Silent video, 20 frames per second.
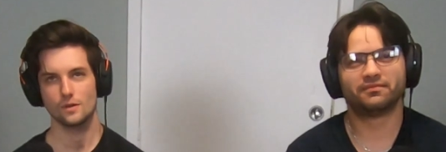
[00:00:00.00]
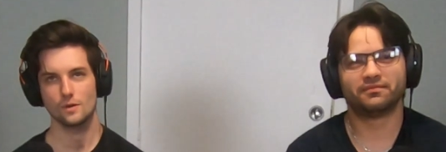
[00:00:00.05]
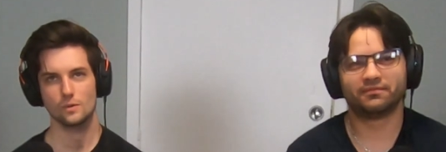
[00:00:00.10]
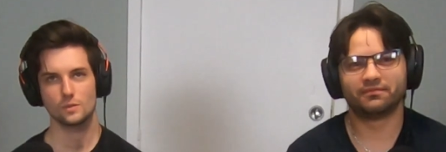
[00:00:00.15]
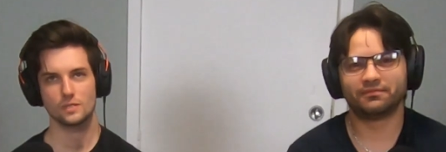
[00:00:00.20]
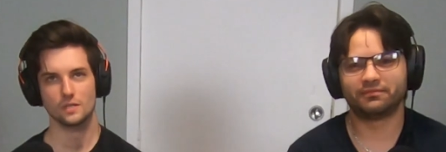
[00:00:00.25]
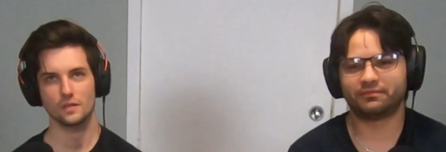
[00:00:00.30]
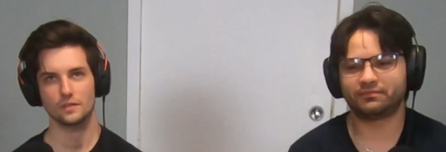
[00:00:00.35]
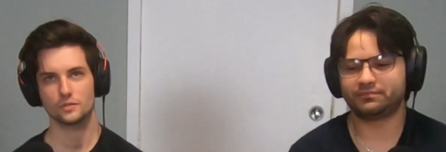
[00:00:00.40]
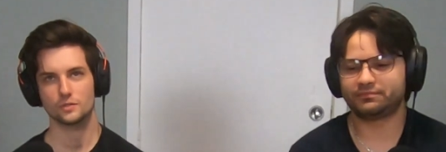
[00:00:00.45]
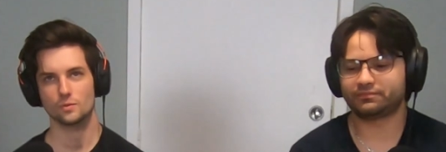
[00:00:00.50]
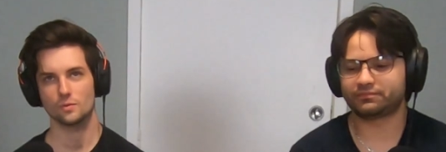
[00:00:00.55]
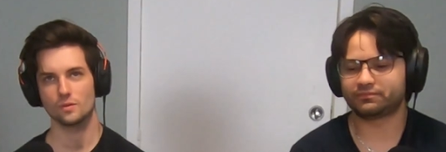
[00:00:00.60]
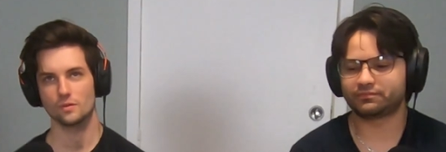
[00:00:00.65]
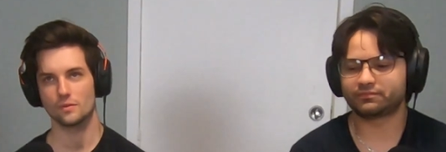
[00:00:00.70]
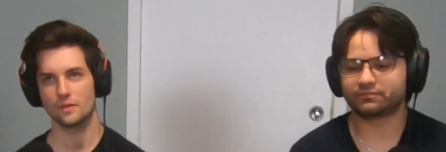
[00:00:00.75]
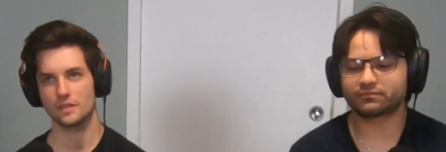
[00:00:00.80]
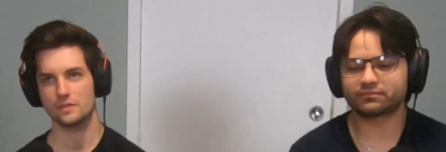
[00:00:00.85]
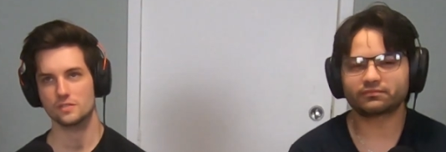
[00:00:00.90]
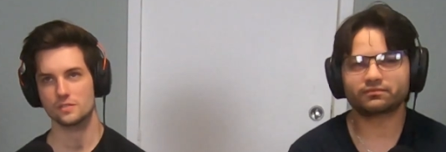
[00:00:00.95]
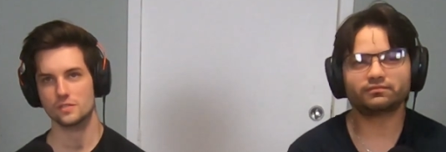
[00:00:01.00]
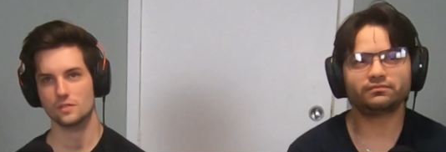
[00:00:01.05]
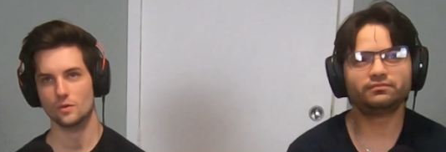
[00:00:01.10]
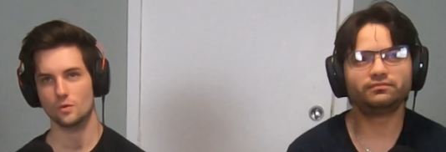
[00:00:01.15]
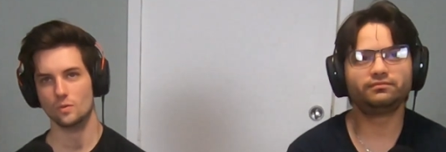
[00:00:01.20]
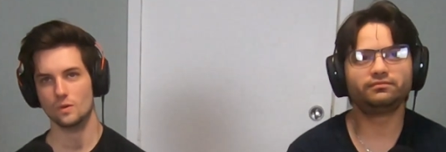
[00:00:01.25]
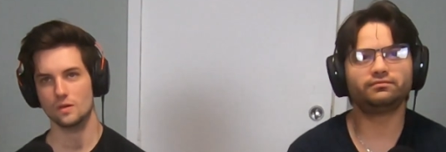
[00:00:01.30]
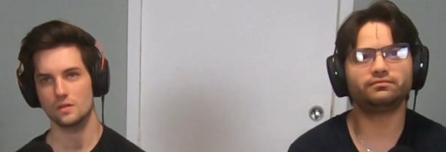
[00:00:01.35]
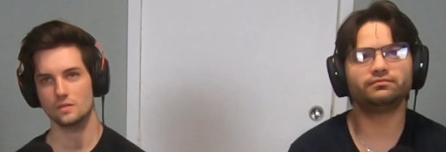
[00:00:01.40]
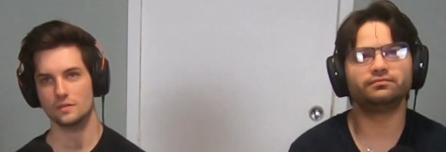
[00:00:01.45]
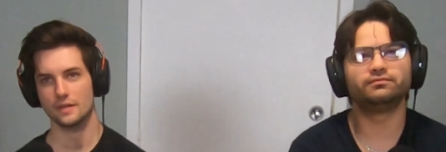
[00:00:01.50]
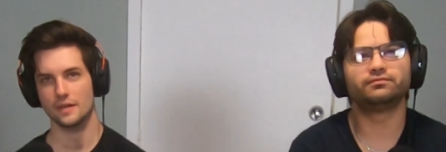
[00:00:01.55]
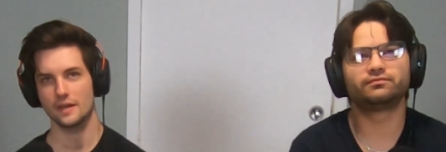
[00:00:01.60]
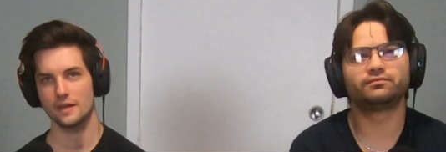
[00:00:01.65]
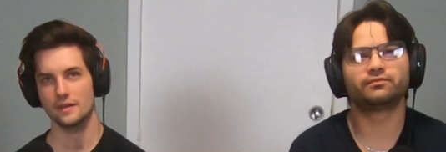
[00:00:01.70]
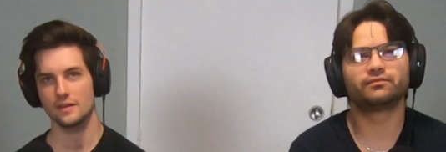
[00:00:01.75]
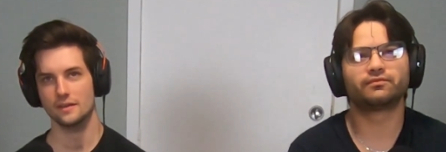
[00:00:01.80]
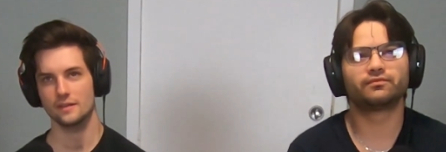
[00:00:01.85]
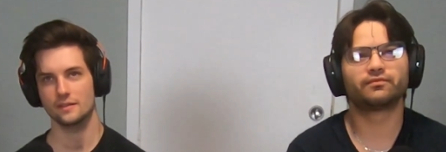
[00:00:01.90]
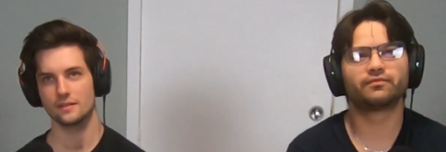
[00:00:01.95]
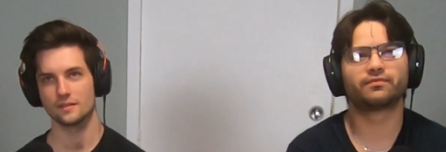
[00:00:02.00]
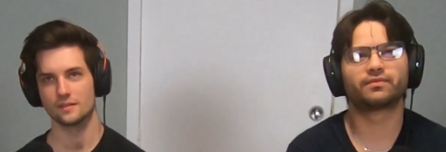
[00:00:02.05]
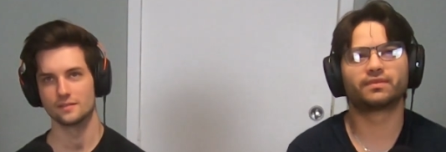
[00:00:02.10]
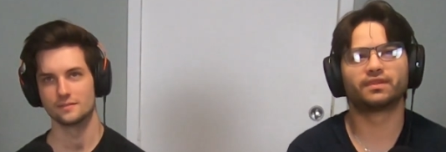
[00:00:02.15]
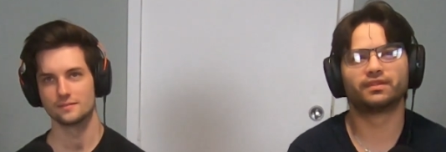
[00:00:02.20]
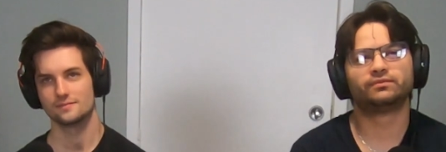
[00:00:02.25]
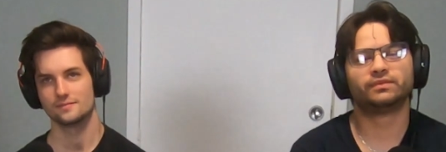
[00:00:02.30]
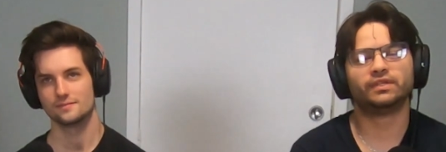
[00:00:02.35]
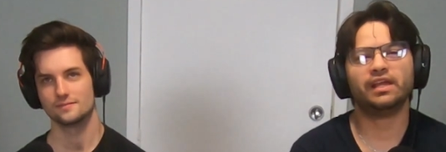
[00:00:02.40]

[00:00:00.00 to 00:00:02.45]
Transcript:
Speaker 1: no, Tanjiro, that's the wrong head.